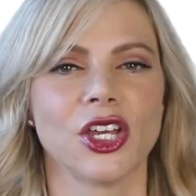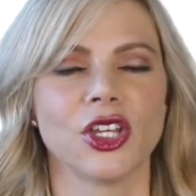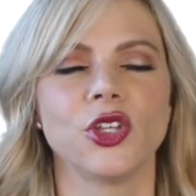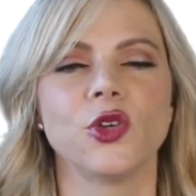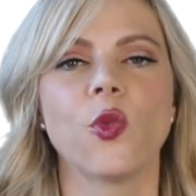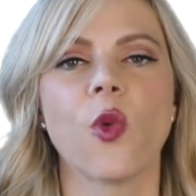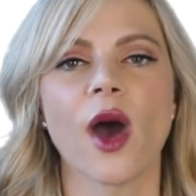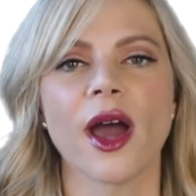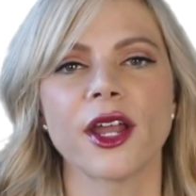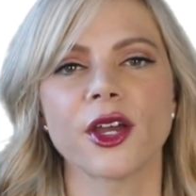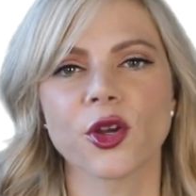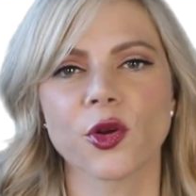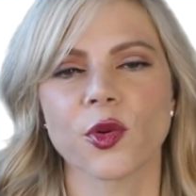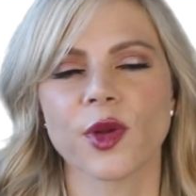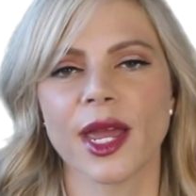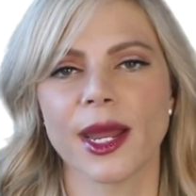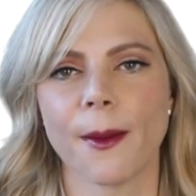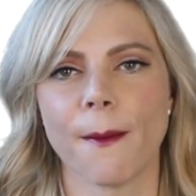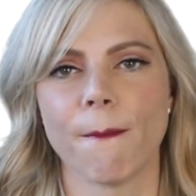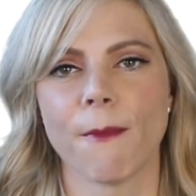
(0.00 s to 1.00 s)
You want to
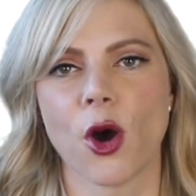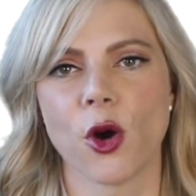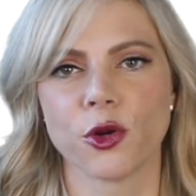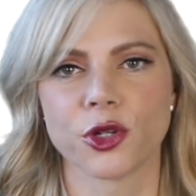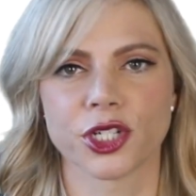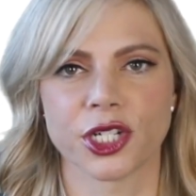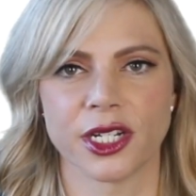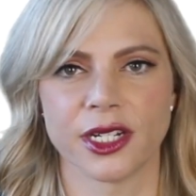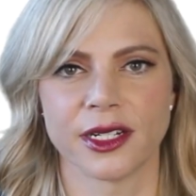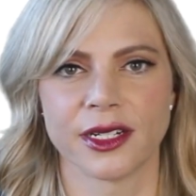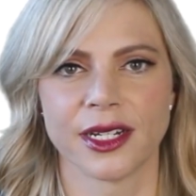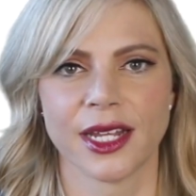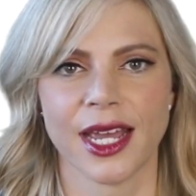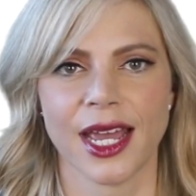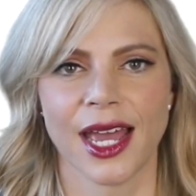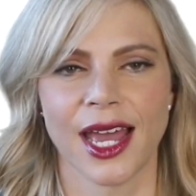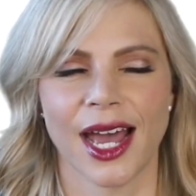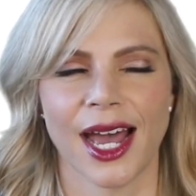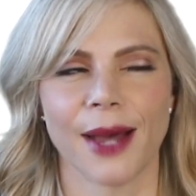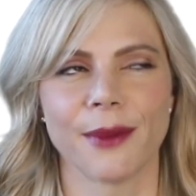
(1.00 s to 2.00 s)
create emotion.
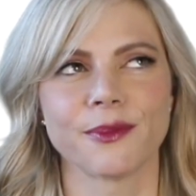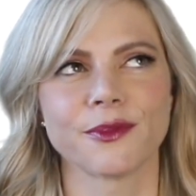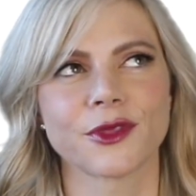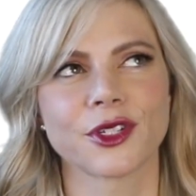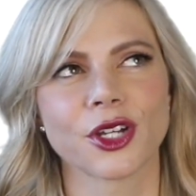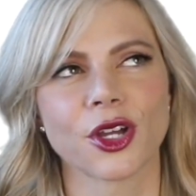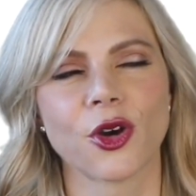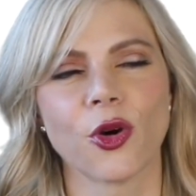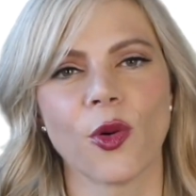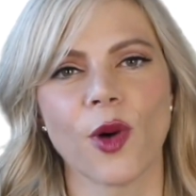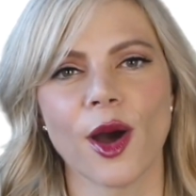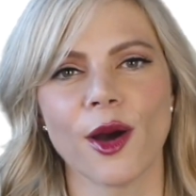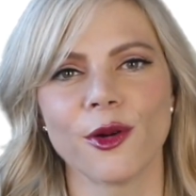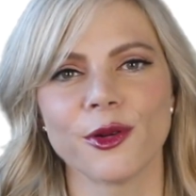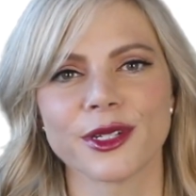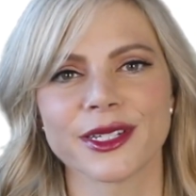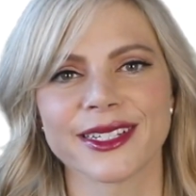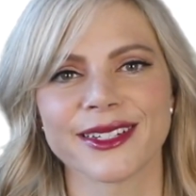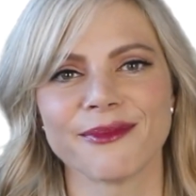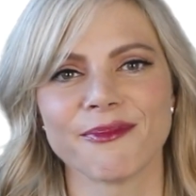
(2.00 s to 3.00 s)
To
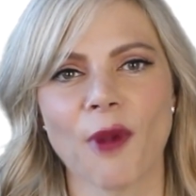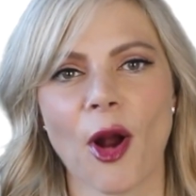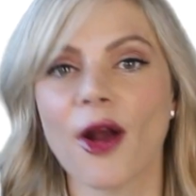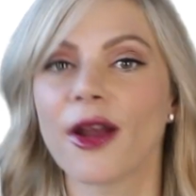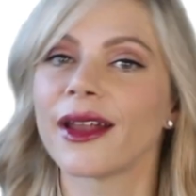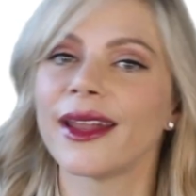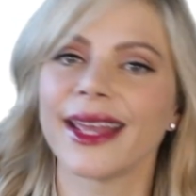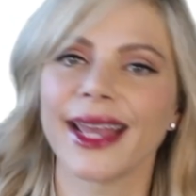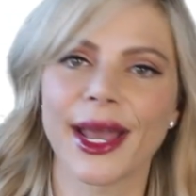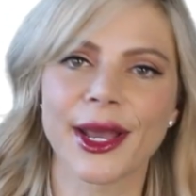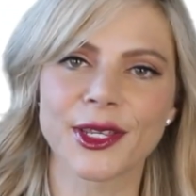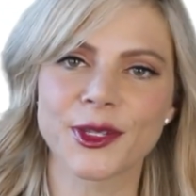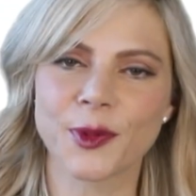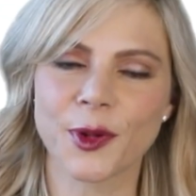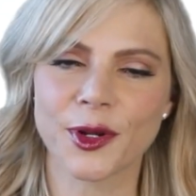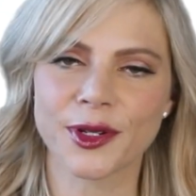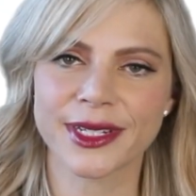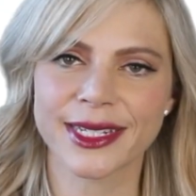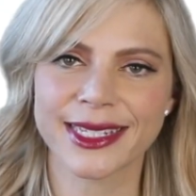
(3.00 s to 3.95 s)
quote marketing expert